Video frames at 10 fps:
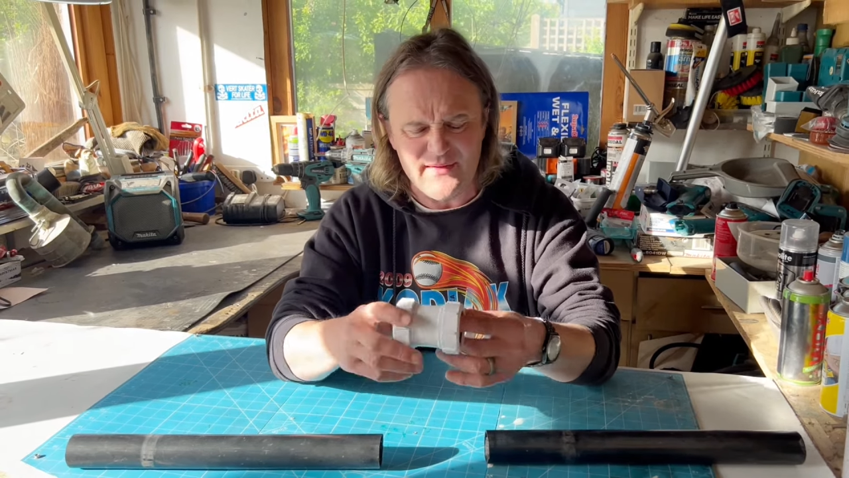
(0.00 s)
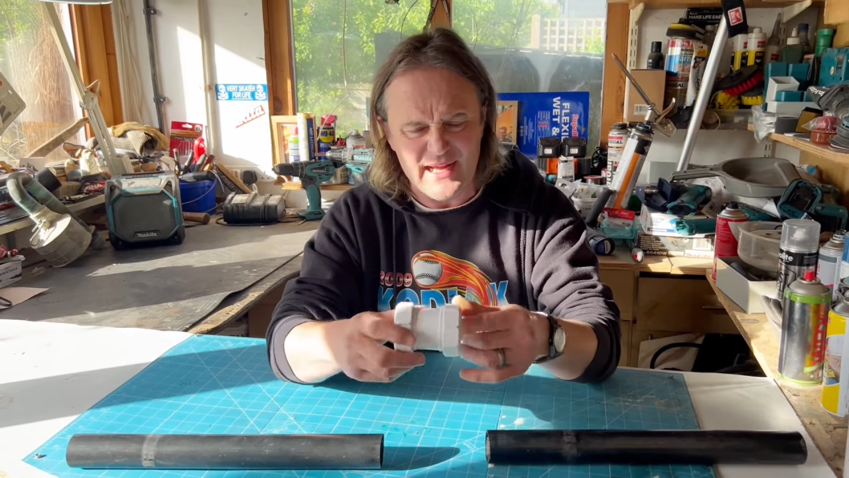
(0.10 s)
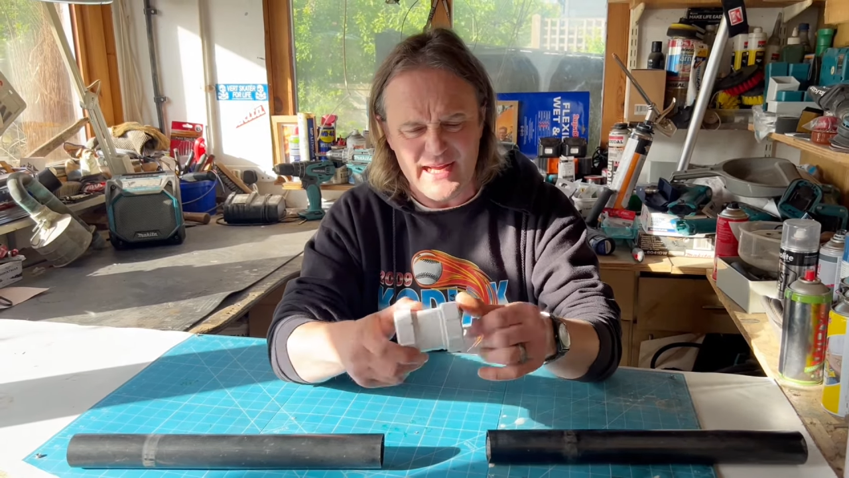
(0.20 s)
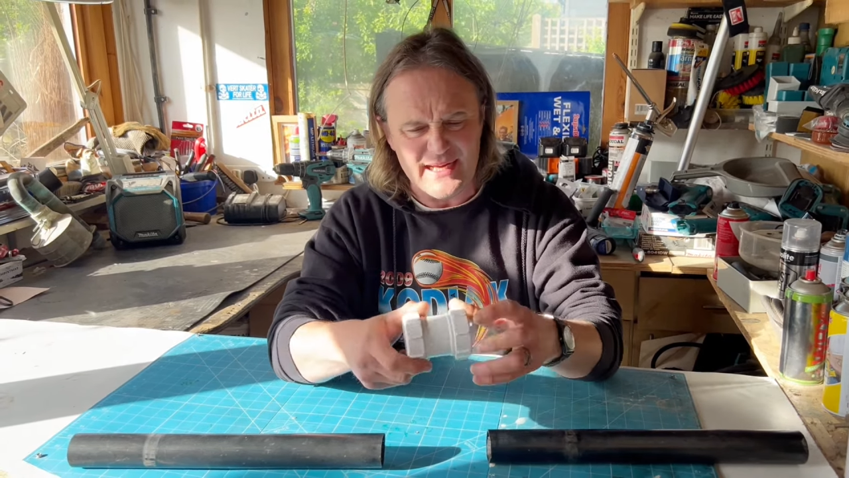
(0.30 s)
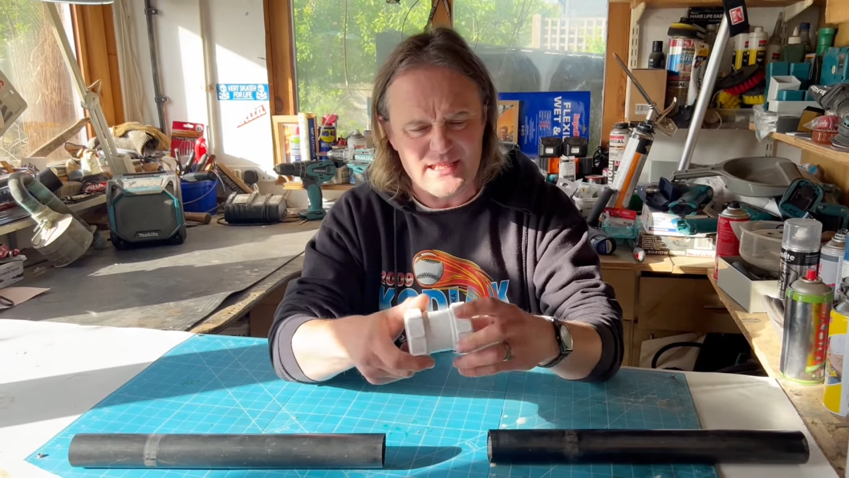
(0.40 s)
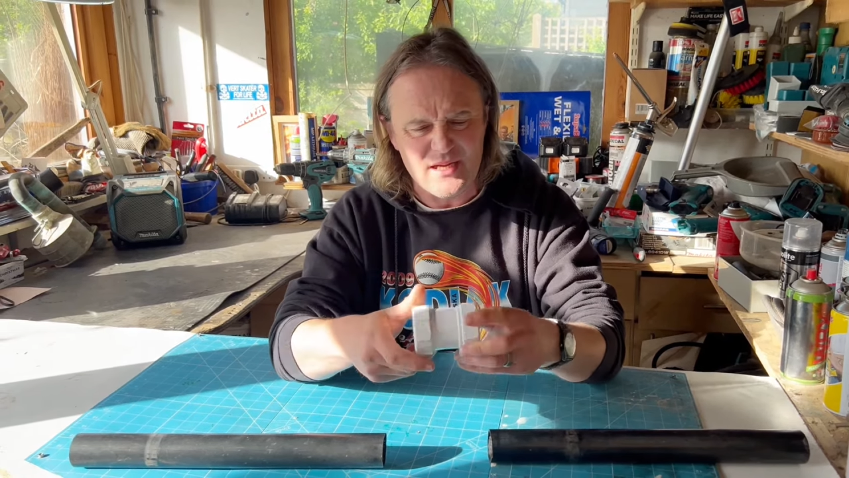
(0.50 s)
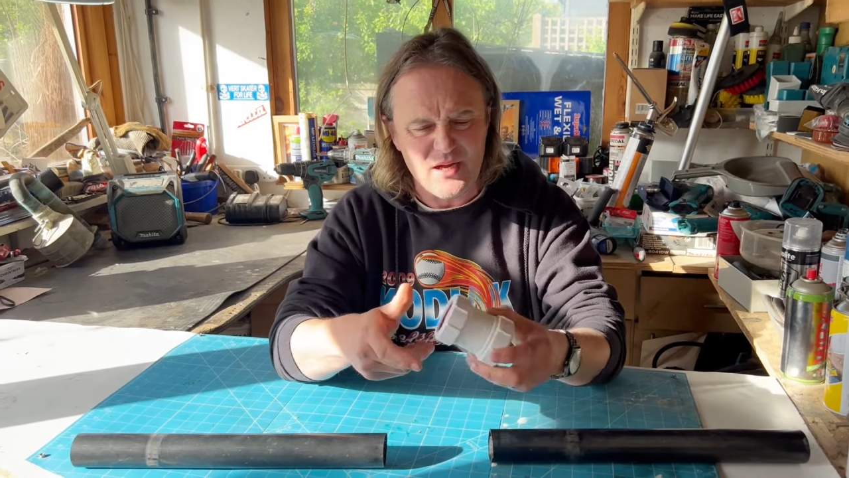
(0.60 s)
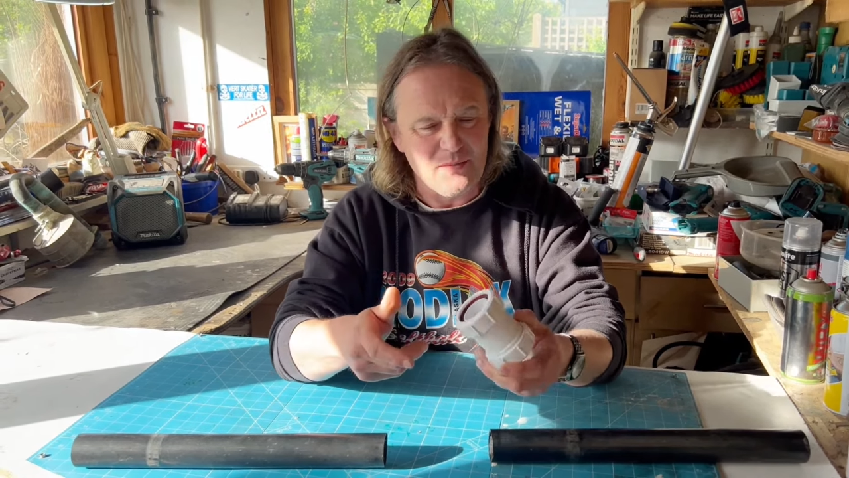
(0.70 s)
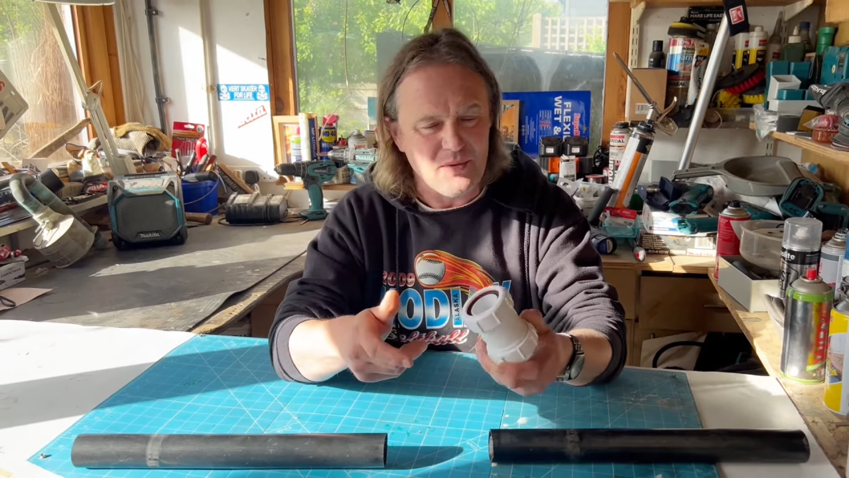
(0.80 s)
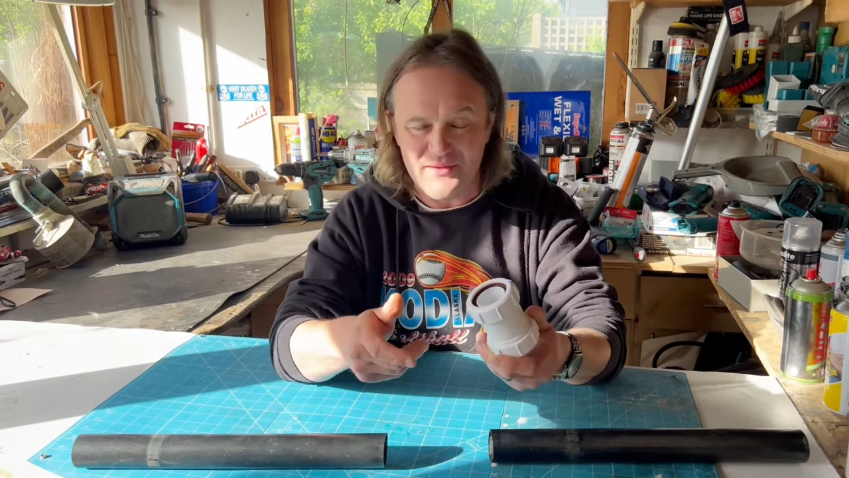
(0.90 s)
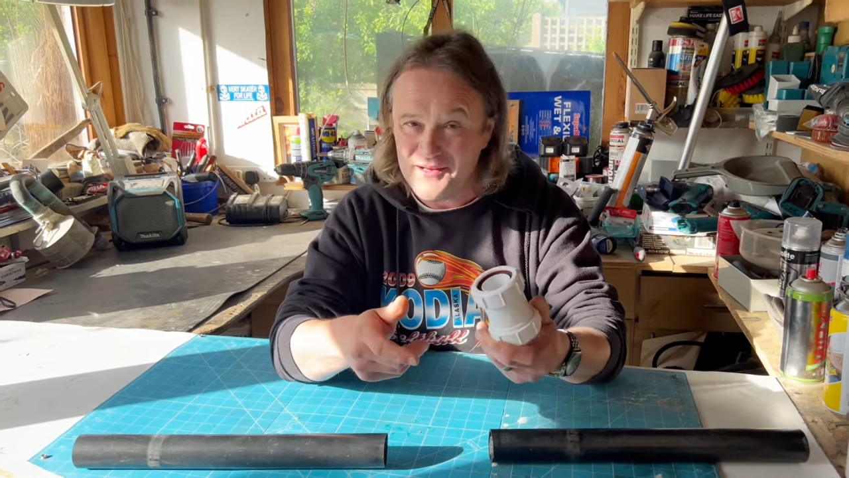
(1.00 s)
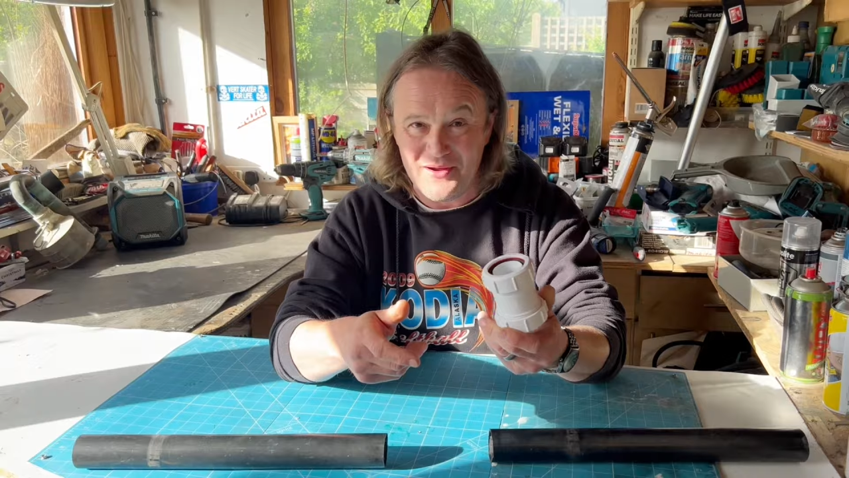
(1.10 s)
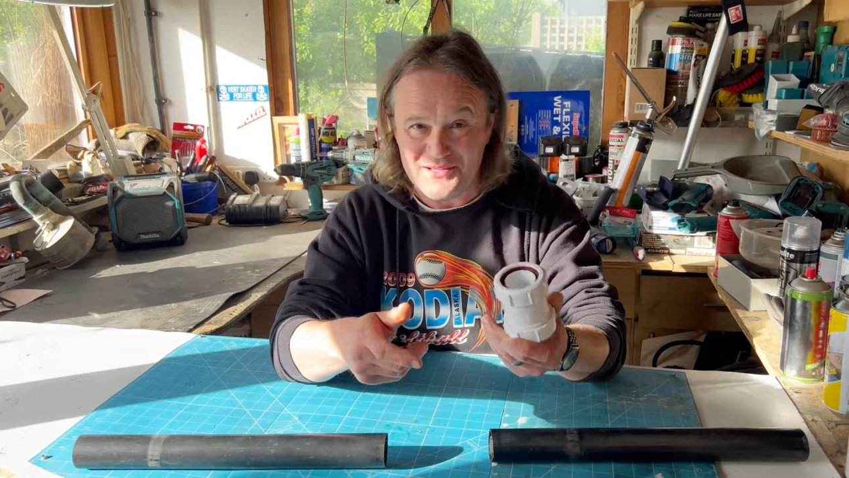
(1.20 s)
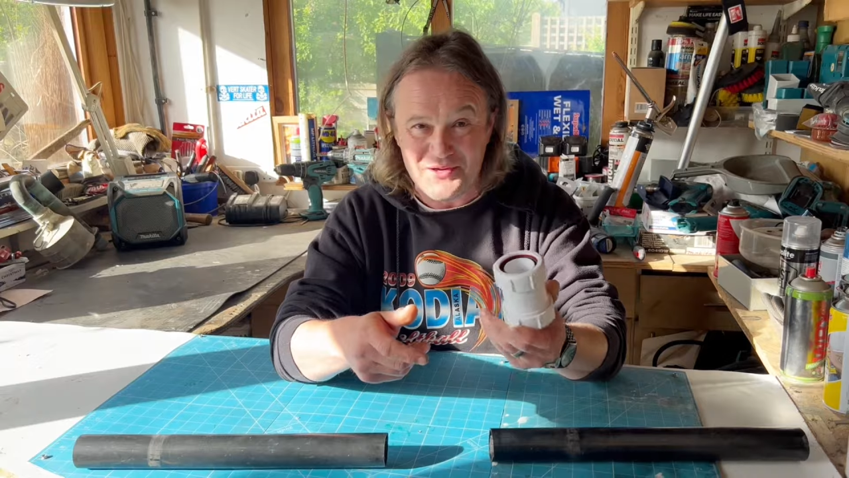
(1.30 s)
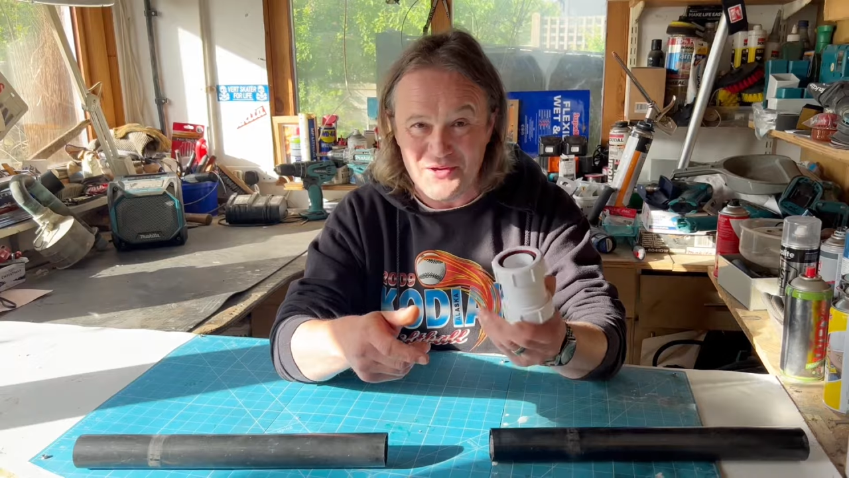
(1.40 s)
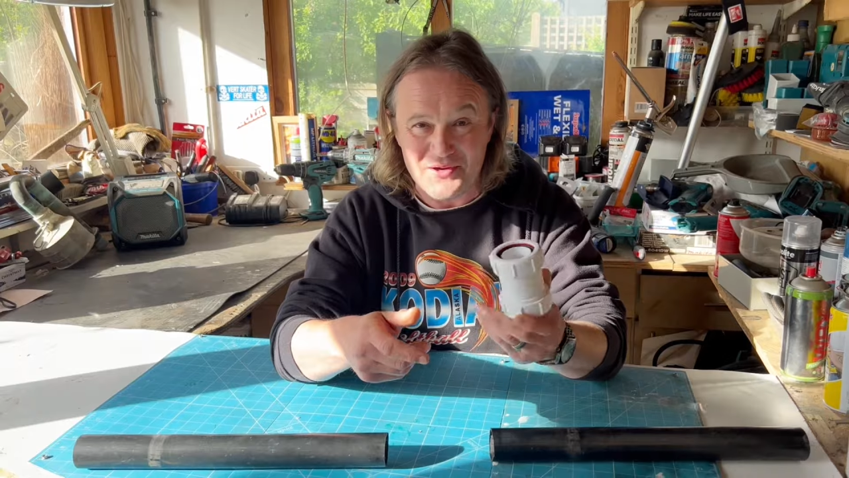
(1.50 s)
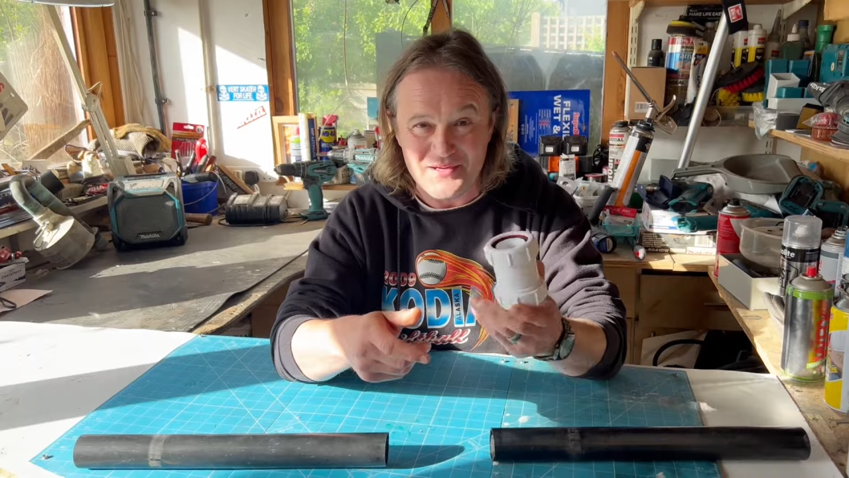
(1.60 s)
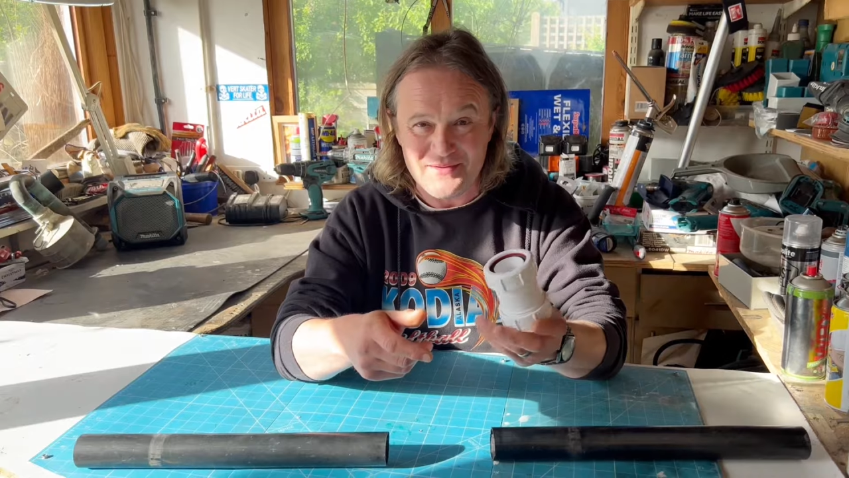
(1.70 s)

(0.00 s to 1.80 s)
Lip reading: these, but they're not as good.